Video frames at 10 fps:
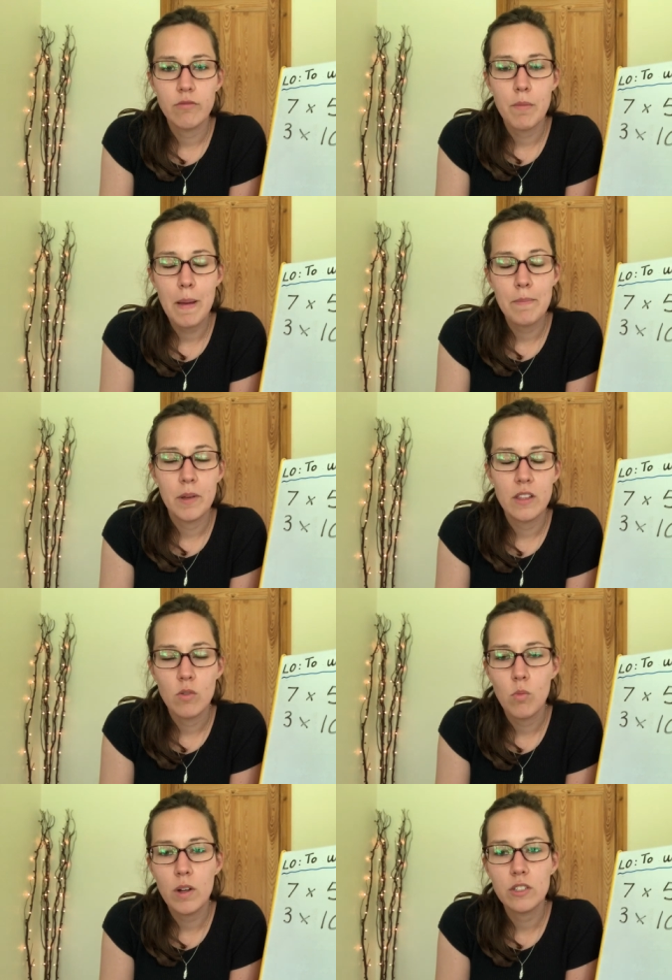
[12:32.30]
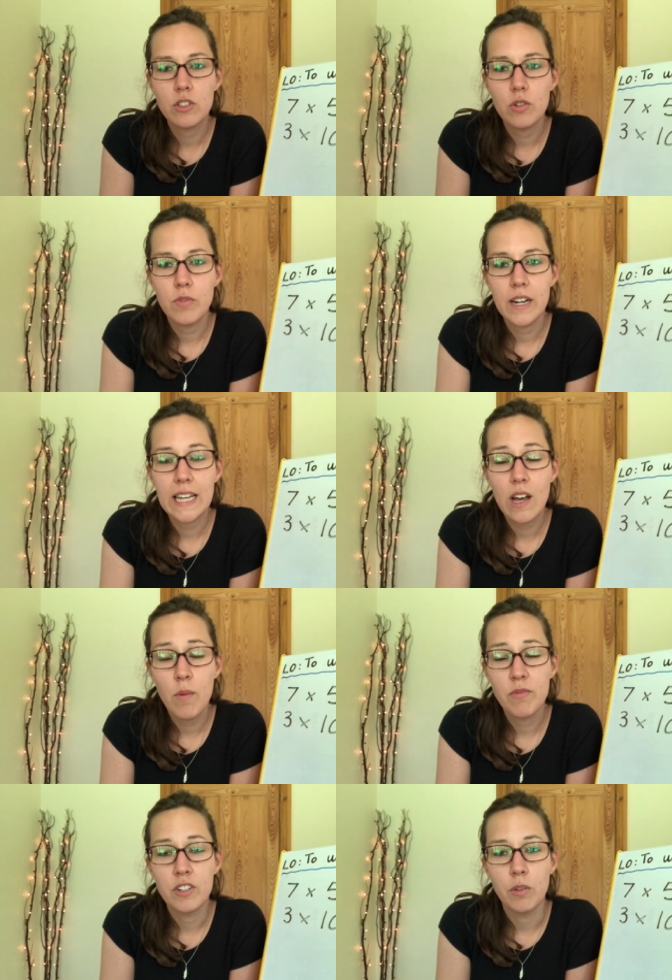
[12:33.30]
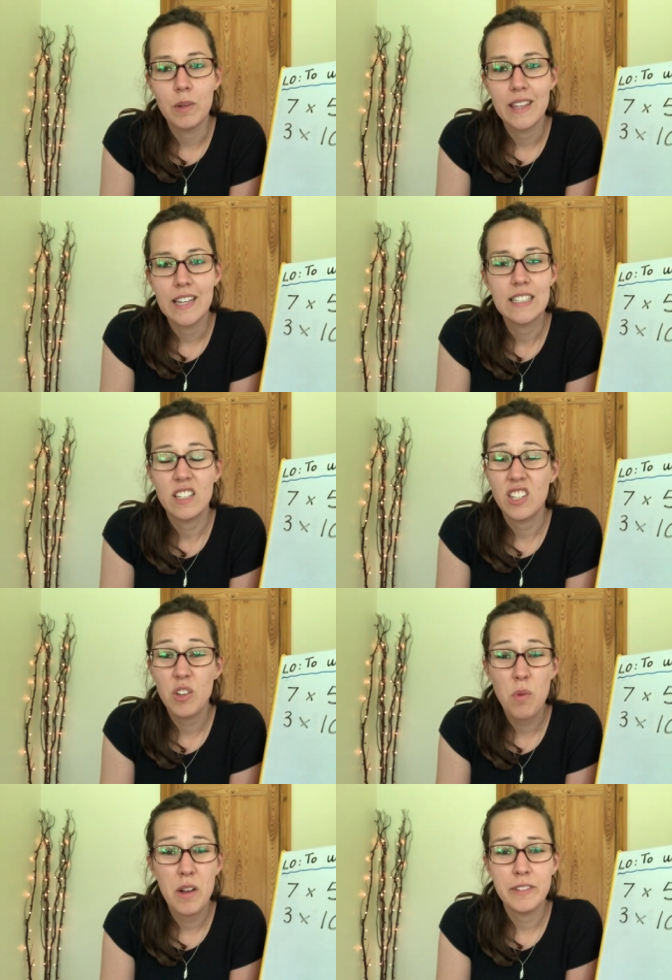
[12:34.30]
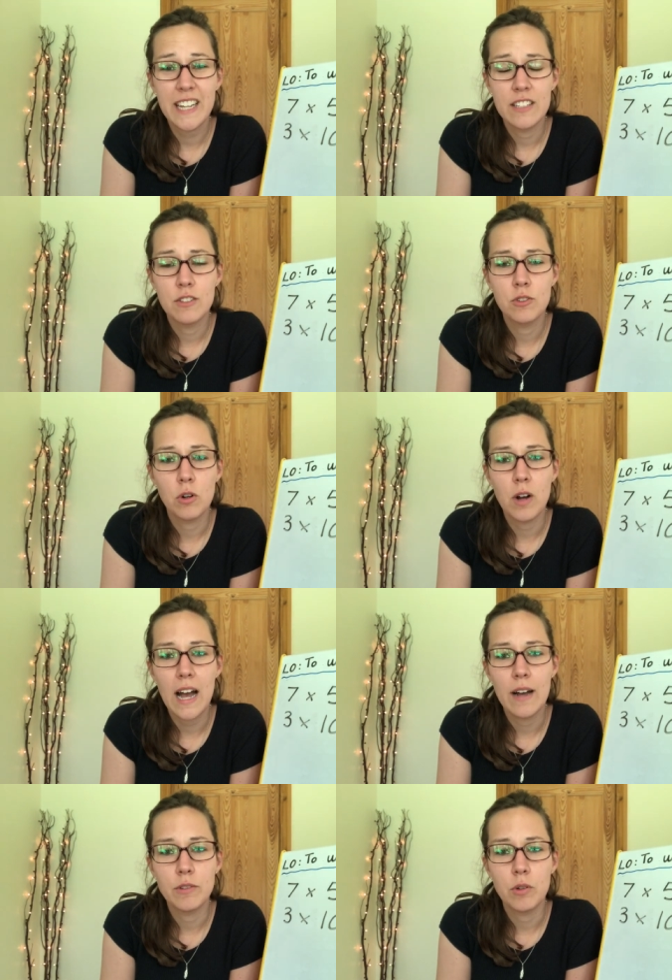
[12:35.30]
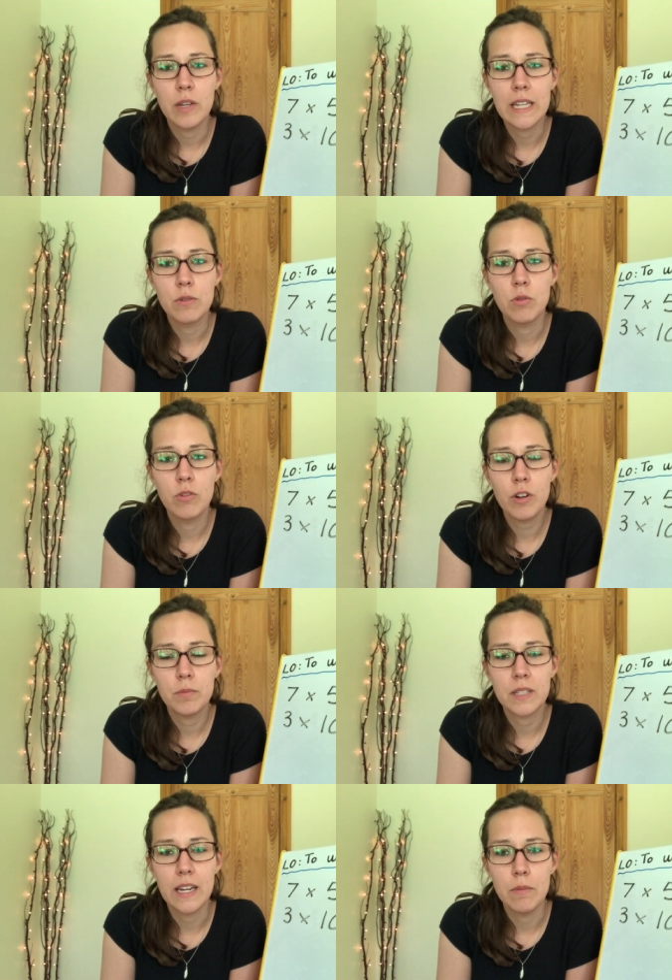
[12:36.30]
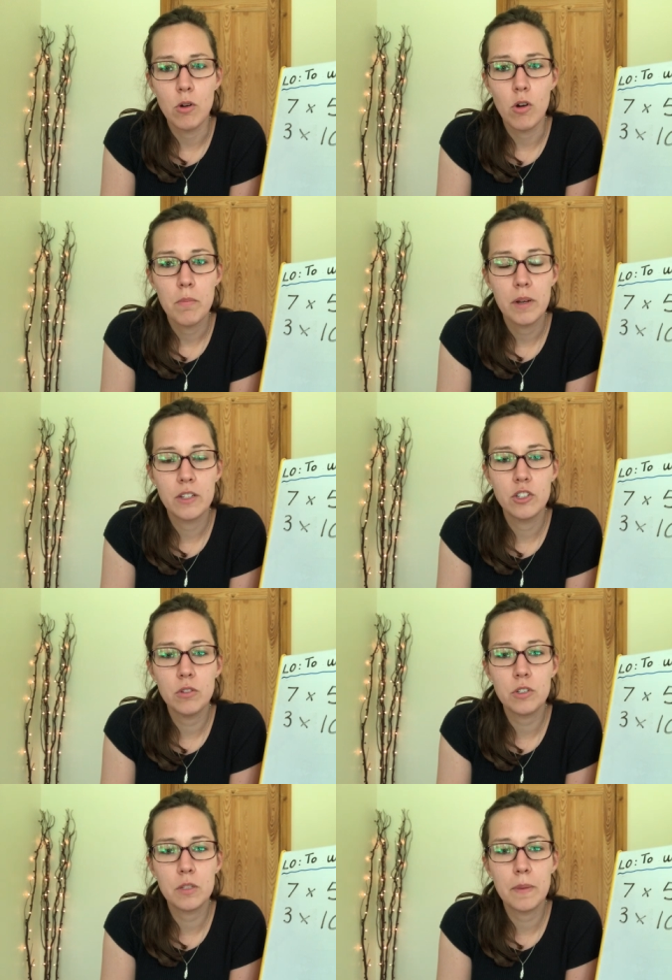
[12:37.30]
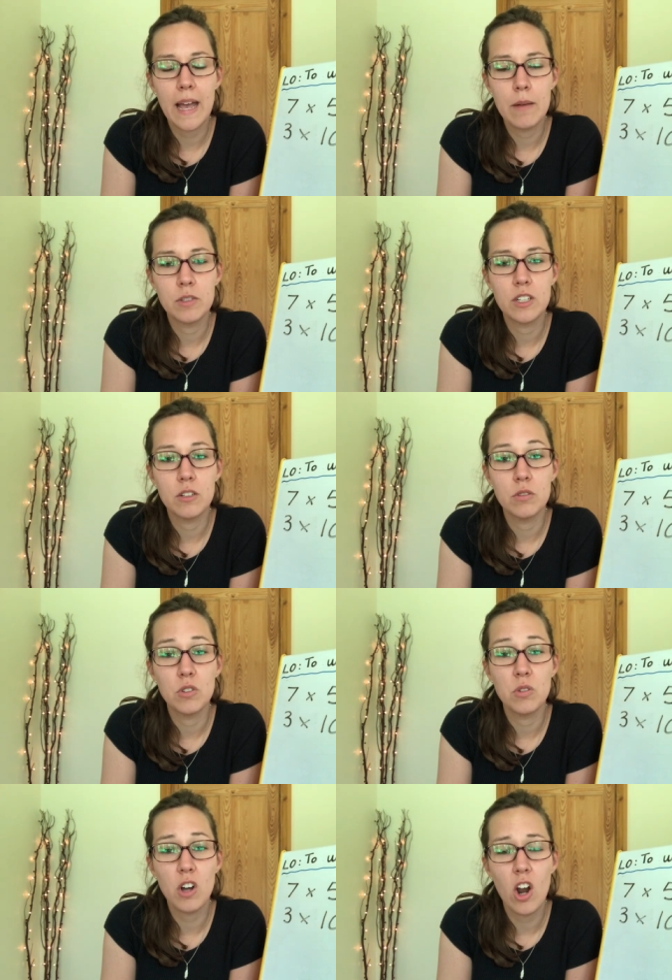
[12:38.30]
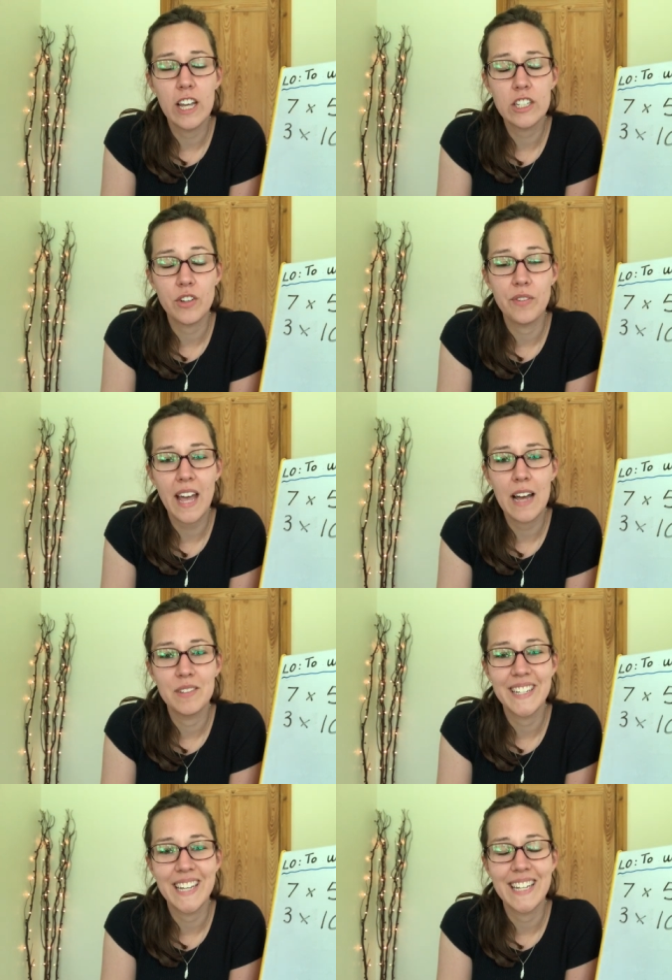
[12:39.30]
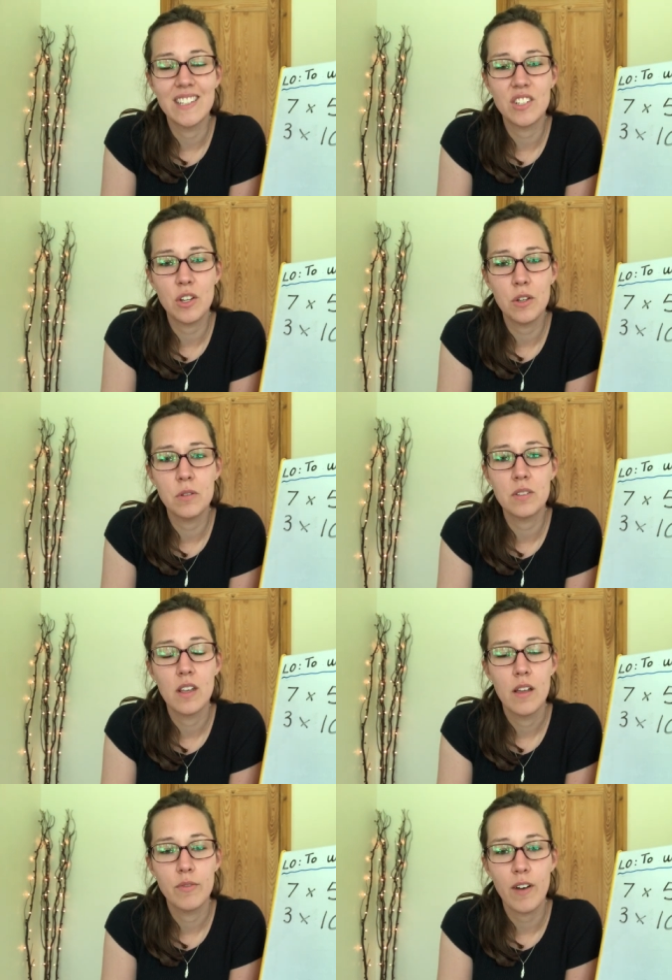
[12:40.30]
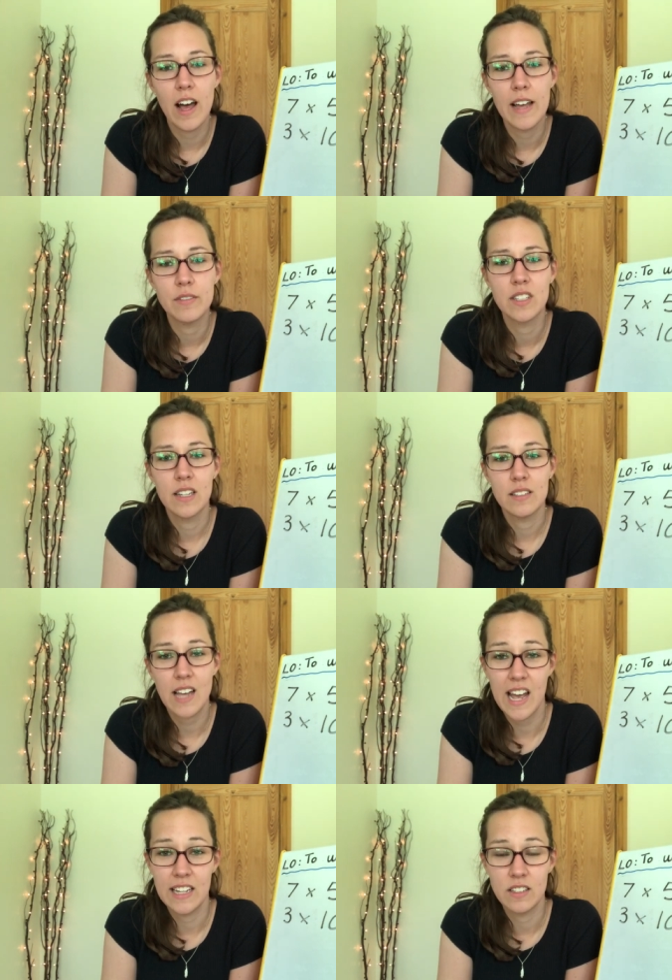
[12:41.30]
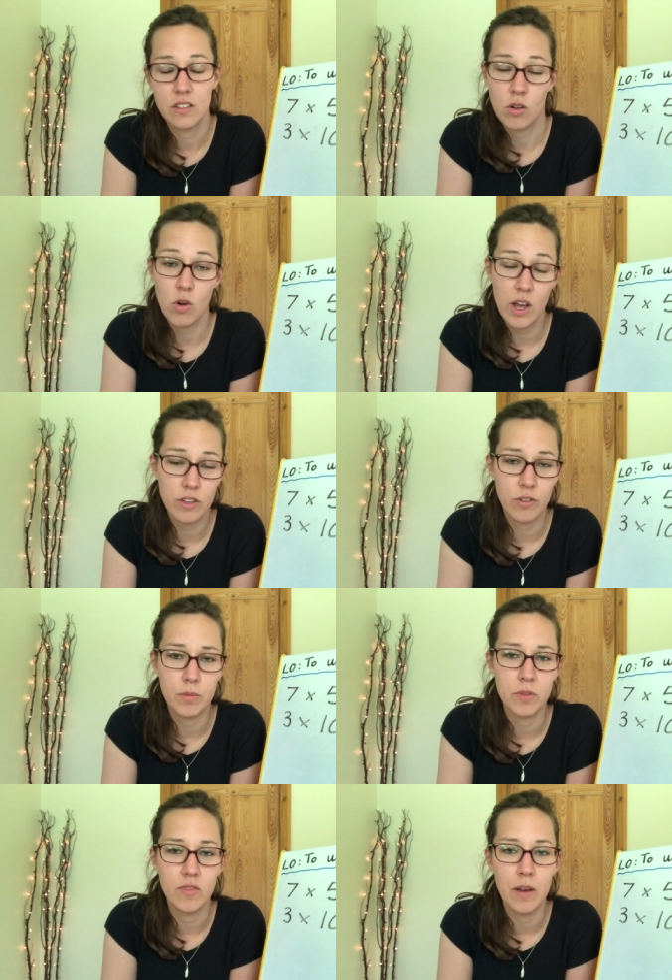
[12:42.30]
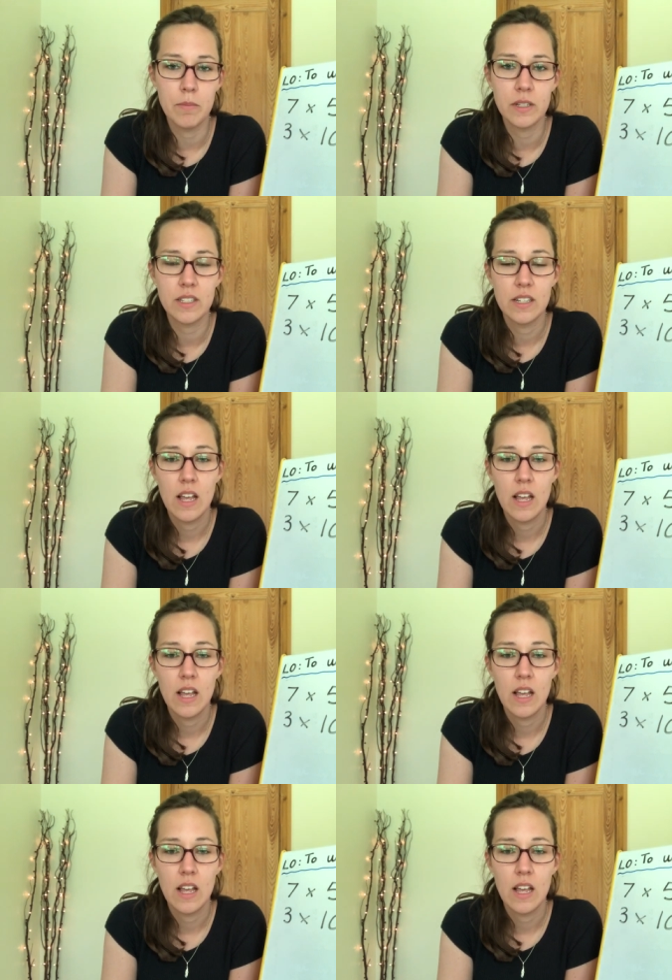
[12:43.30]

remember that once you're really confident with this, you won't need to draw out your equal groups anymore because you'll just be able to use your knowledge of counting in twos, fives, tens or other groups of numbers